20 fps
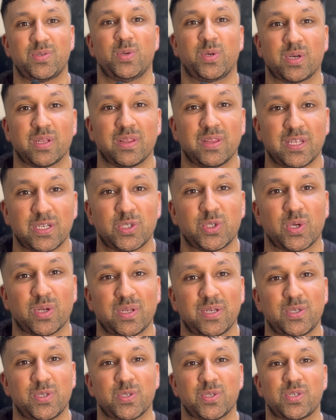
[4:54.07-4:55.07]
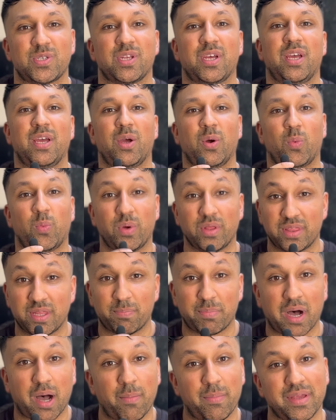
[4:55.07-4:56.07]
You can literally just, with the
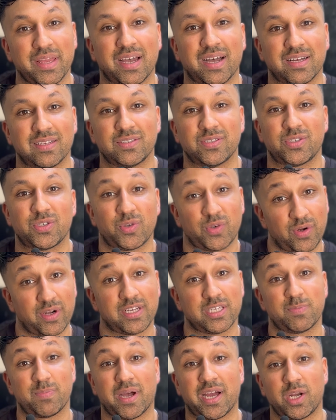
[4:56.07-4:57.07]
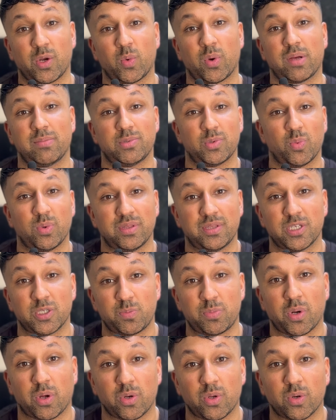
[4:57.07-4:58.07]
palm of your hands, create spider webs with this
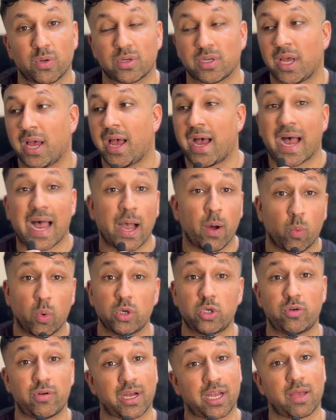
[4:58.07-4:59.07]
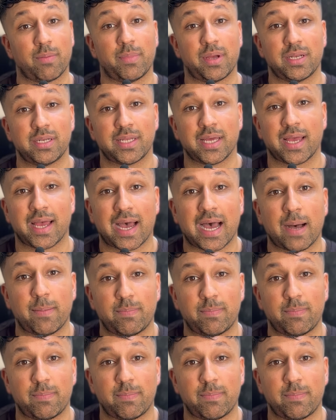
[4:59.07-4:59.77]
product. I would recommend it.